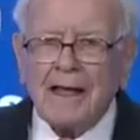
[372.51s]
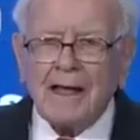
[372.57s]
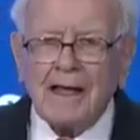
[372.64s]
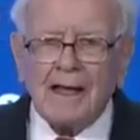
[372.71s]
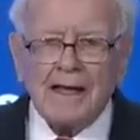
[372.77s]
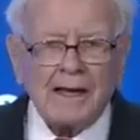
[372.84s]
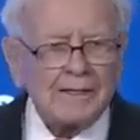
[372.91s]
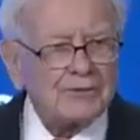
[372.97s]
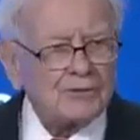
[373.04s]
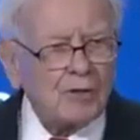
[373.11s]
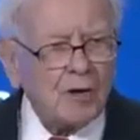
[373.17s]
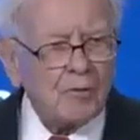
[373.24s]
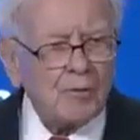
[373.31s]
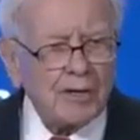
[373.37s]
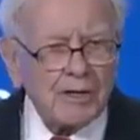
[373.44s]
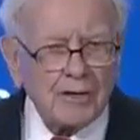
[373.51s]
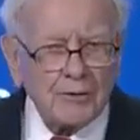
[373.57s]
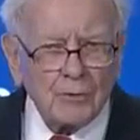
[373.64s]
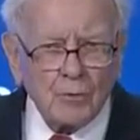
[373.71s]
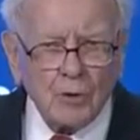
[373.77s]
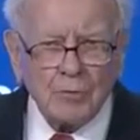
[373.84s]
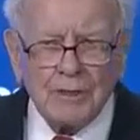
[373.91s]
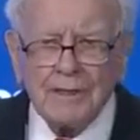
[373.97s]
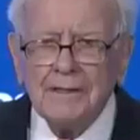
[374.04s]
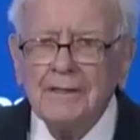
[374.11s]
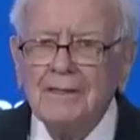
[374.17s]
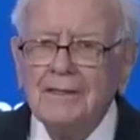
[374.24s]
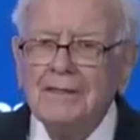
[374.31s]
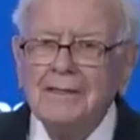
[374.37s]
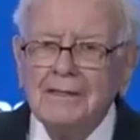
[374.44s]
And I saw one other woman
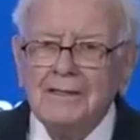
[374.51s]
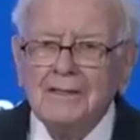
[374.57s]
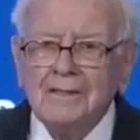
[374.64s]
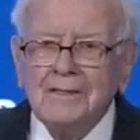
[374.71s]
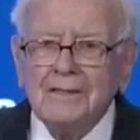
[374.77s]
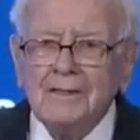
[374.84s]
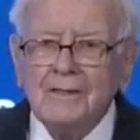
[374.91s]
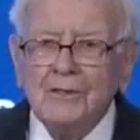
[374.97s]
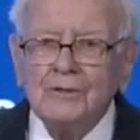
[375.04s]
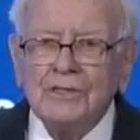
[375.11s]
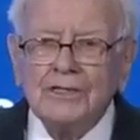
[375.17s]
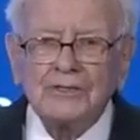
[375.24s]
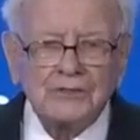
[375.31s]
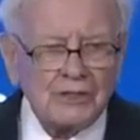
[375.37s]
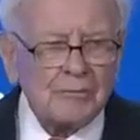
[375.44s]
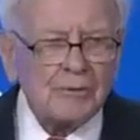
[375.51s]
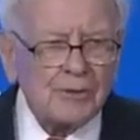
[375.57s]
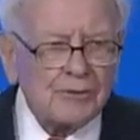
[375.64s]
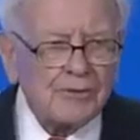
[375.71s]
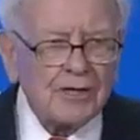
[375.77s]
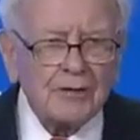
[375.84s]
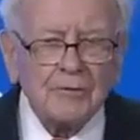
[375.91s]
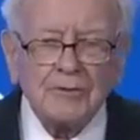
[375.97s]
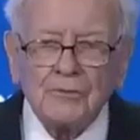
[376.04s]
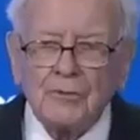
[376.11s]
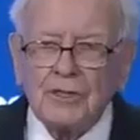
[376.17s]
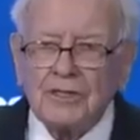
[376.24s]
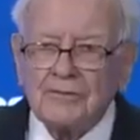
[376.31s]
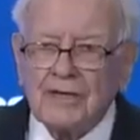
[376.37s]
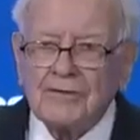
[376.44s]
who did a similar thing with
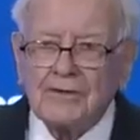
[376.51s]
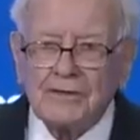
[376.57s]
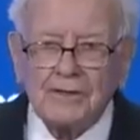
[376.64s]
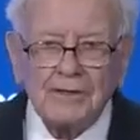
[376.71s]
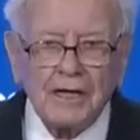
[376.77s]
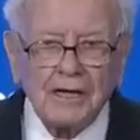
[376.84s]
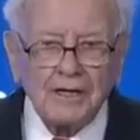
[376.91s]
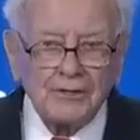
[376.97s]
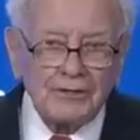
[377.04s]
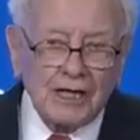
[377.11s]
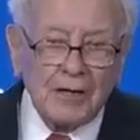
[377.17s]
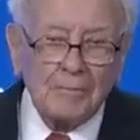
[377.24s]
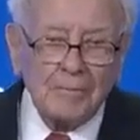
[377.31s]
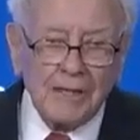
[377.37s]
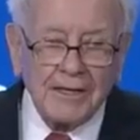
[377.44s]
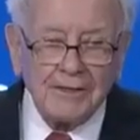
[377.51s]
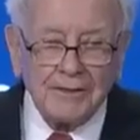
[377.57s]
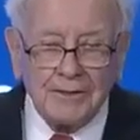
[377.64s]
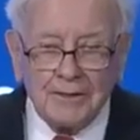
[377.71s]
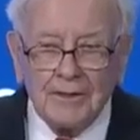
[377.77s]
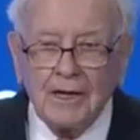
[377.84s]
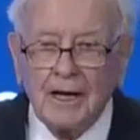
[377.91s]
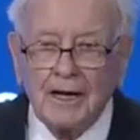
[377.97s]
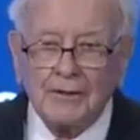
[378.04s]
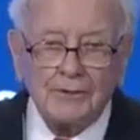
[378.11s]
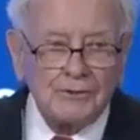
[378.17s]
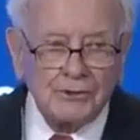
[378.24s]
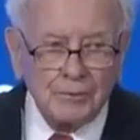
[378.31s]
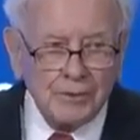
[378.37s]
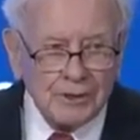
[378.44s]
$2,500. I paid her
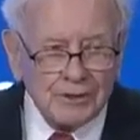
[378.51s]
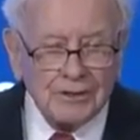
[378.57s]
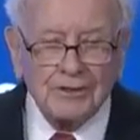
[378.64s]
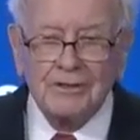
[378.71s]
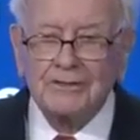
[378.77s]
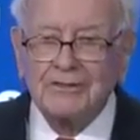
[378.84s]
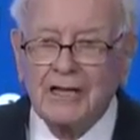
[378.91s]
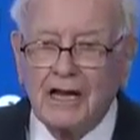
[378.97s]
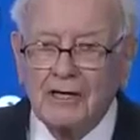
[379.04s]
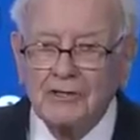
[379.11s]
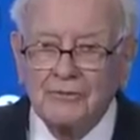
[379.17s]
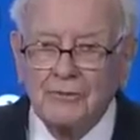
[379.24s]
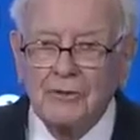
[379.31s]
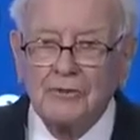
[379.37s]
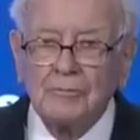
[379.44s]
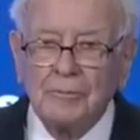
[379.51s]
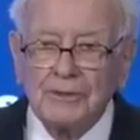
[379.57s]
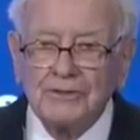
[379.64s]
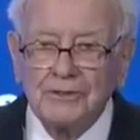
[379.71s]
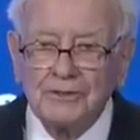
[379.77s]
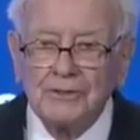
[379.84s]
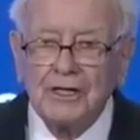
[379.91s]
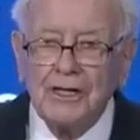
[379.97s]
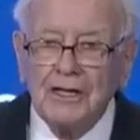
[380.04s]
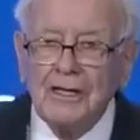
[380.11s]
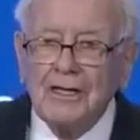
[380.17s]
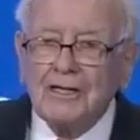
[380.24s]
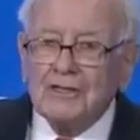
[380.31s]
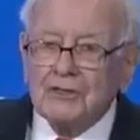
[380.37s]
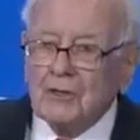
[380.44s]
hundreds of millions of dollars for her business.
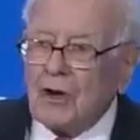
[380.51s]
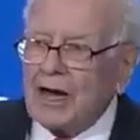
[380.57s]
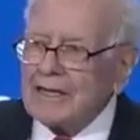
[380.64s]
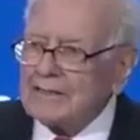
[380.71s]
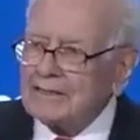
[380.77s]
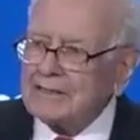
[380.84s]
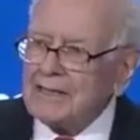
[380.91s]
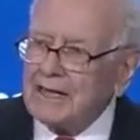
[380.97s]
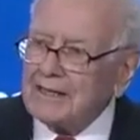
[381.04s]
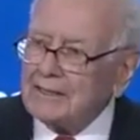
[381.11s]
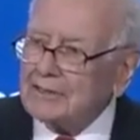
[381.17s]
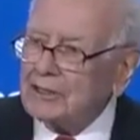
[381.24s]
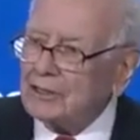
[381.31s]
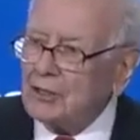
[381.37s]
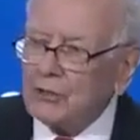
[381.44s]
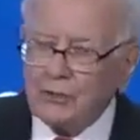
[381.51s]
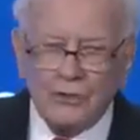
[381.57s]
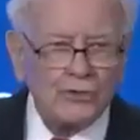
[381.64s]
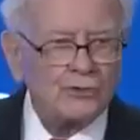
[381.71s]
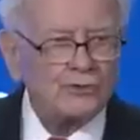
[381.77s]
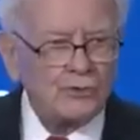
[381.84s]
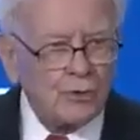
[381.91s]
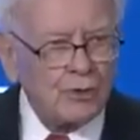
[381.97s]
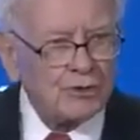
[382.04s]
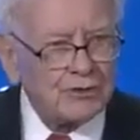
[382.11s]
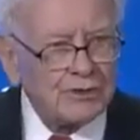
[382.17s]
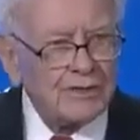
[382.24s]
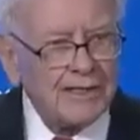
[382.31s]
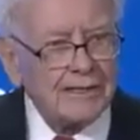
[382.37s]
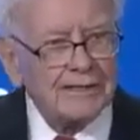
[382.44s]
So I decided to go to the
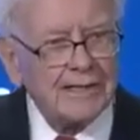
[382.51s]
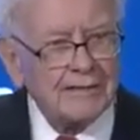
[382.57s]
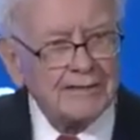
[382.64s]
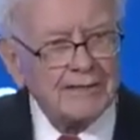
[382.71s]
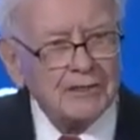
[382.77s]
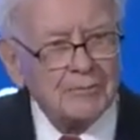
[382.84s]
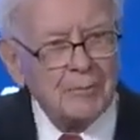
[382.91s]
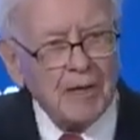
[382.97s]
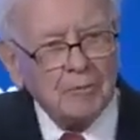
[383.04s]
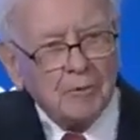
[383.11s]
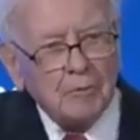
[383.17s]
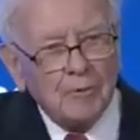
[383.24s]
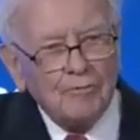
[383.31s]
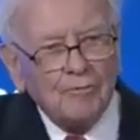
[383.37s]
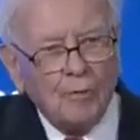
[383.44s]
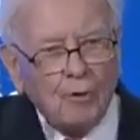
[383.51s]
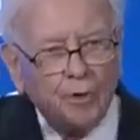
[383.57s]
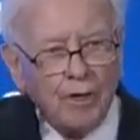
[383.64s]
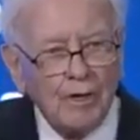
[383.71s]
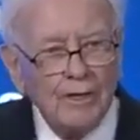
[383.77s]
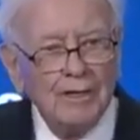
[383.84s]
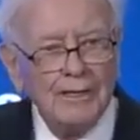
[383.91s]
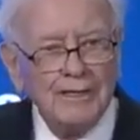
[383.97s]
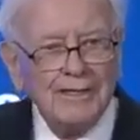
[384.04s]
source and get these people before,